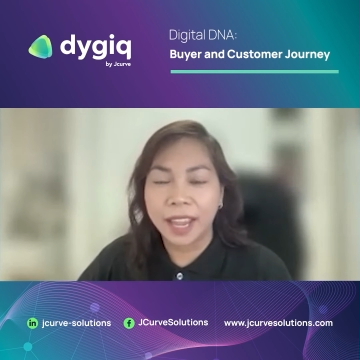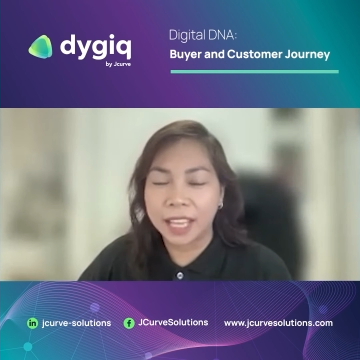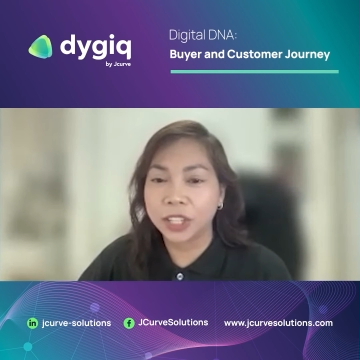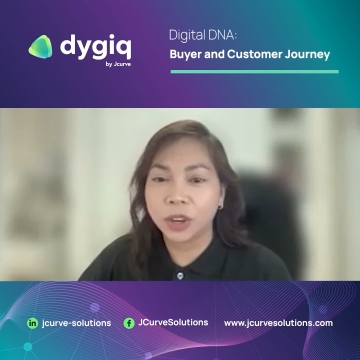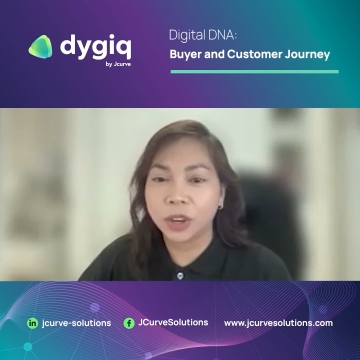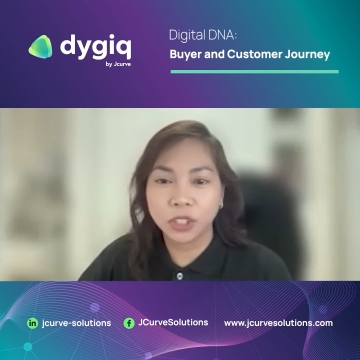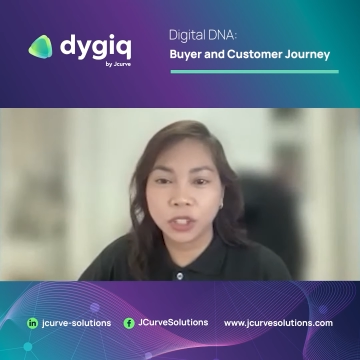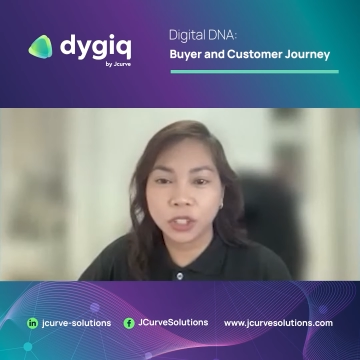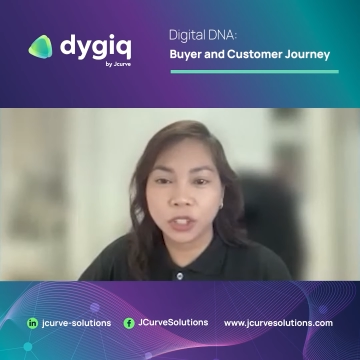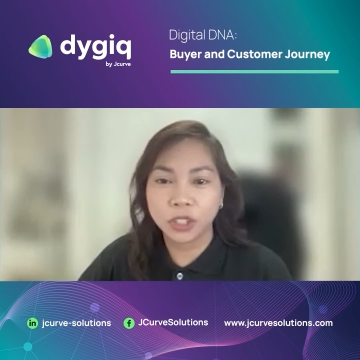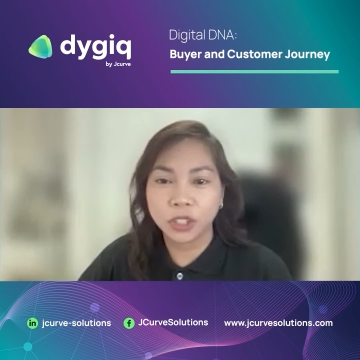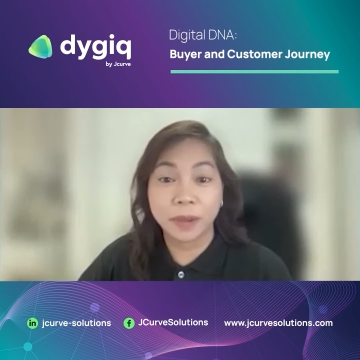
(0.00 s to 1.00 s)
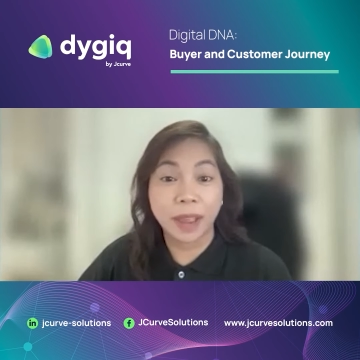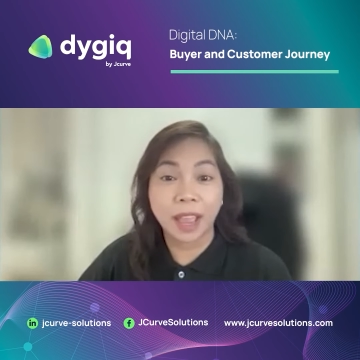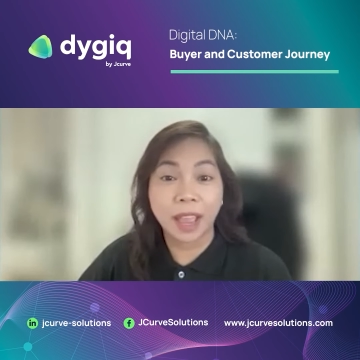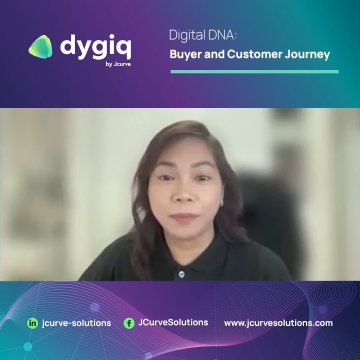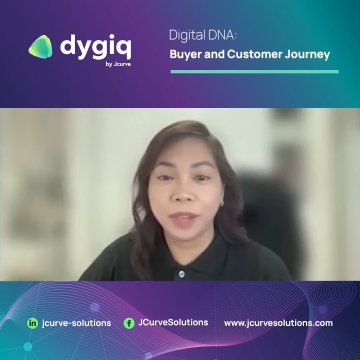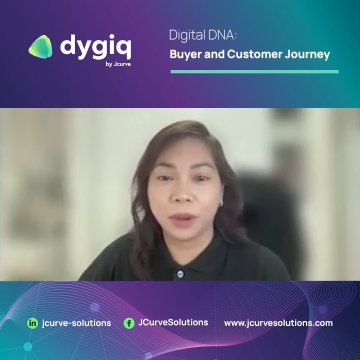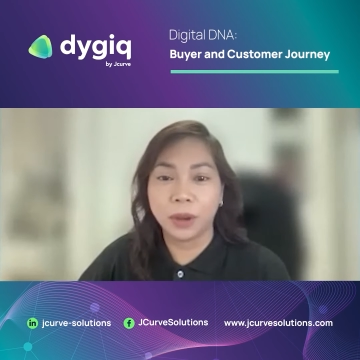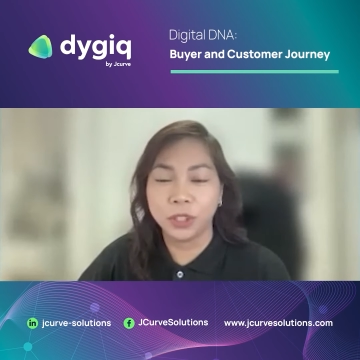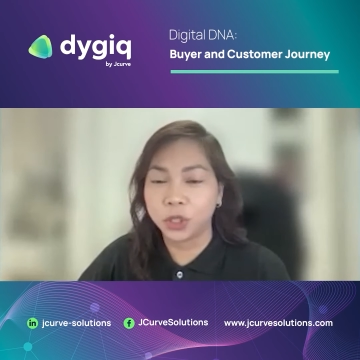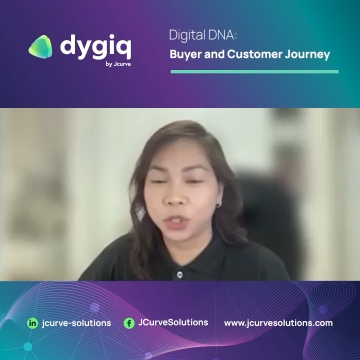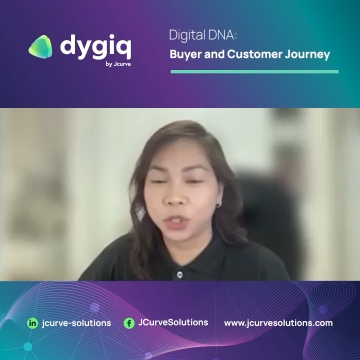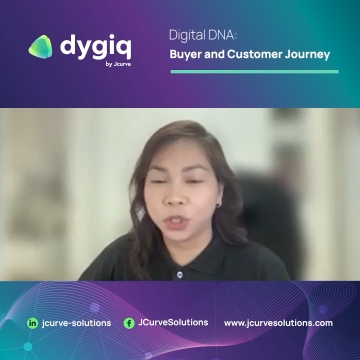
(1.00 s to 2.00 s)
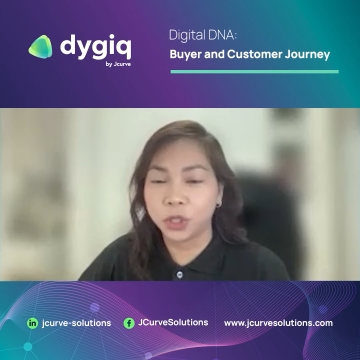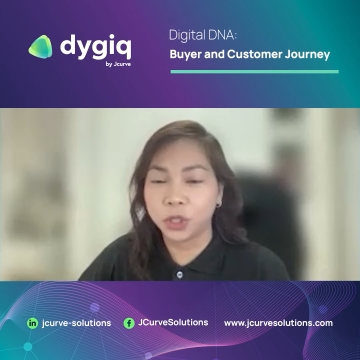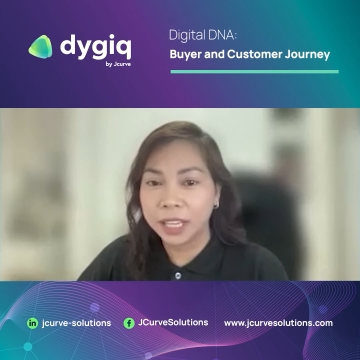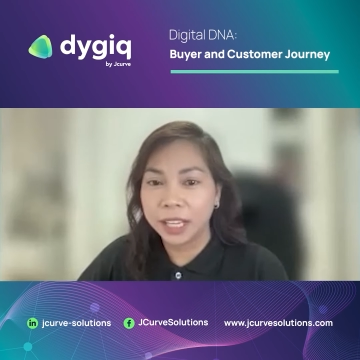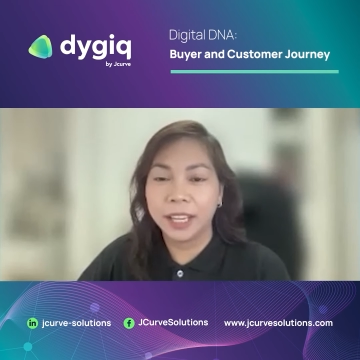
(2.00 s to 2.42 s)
And as a customer, I'm happy about the journey,